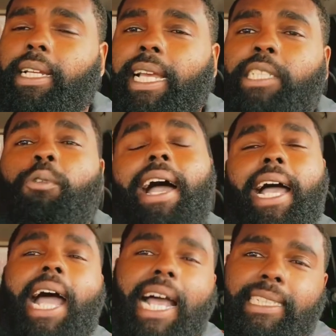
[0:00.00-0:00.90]
That's why
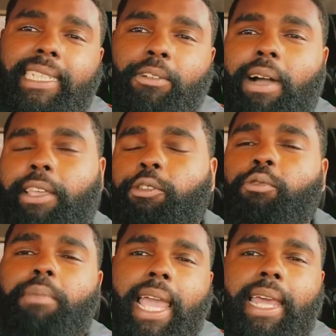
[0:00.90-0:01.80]
I, I see why
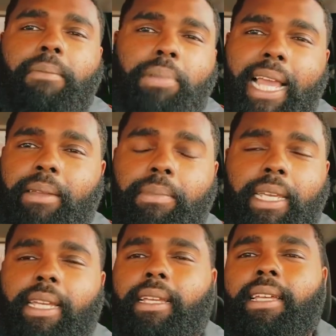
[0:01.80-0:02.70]
you mad at black
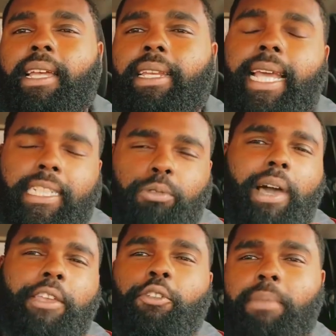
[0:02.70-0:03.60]
men. That's
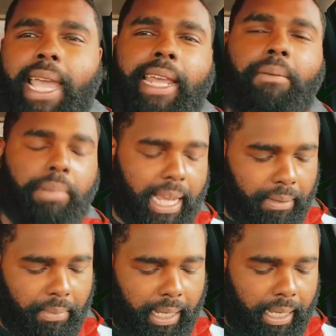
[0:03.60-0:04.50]
why you mad at black
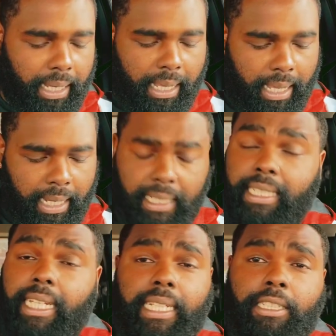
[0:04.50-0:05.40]
men. Cause
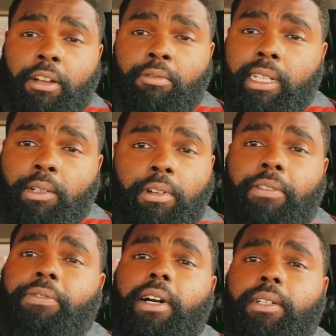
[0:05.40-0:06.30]
niggas don't really
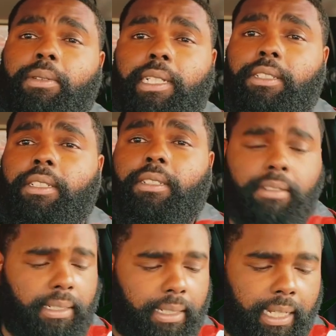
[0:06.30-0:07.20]
want to fuck with you.
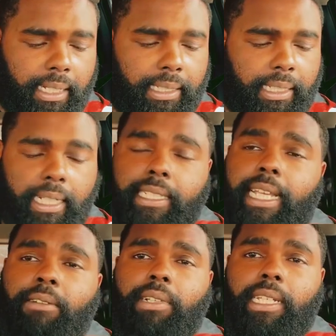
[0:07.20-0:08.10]
Niggas niggas
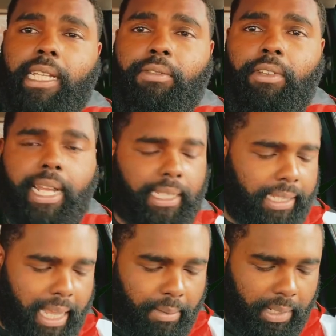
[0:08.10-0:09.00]
ain't really giving you that
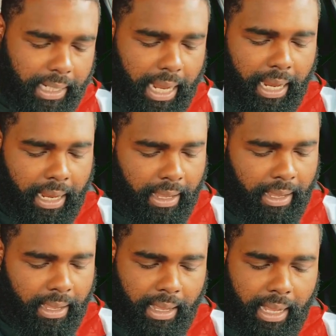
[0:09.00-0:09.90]
time of day.
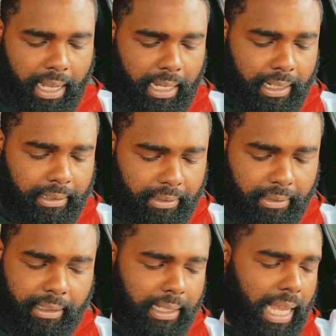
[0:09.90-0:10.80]
Uh,
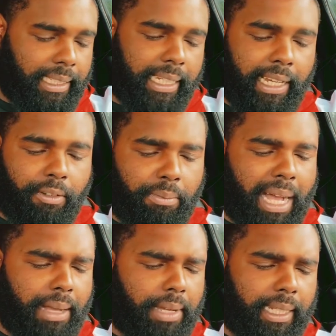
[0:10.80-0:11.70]
I seen what
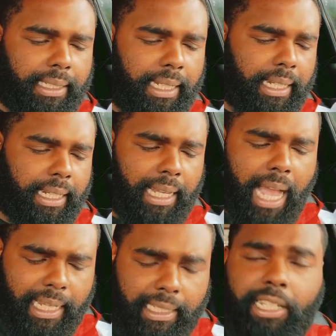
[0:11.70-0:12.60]
Baba said. I,
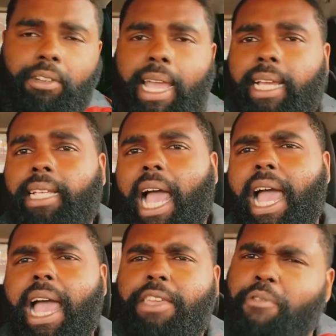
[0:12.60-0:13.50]
I see you have I
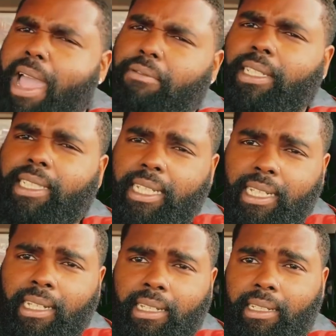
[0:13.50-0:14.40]
ha, you have a
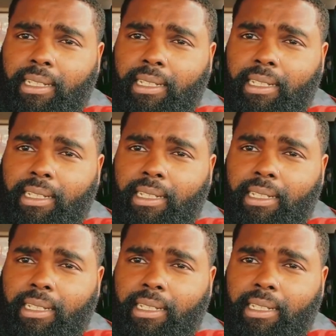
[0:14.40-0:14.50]
son.